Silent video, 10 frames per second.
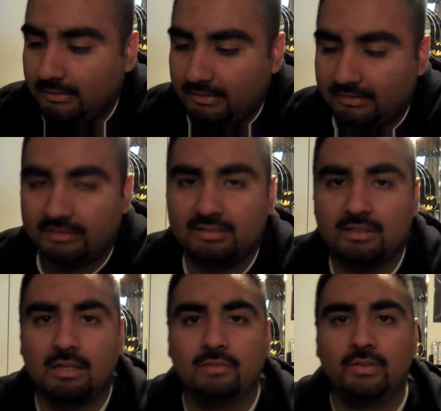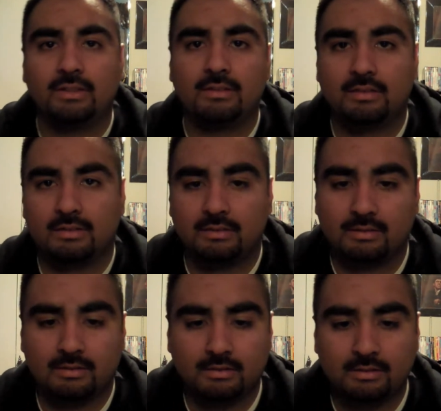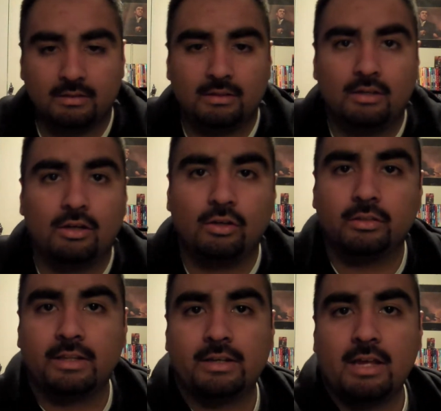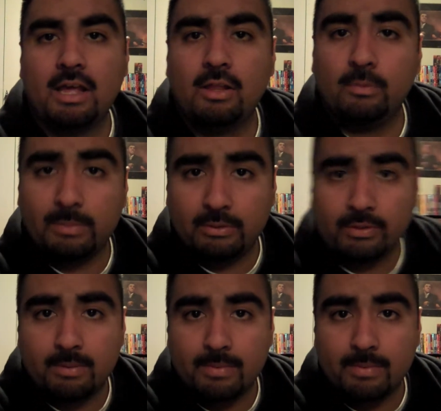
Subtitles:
this isn't all of it. Hold on, I'll be right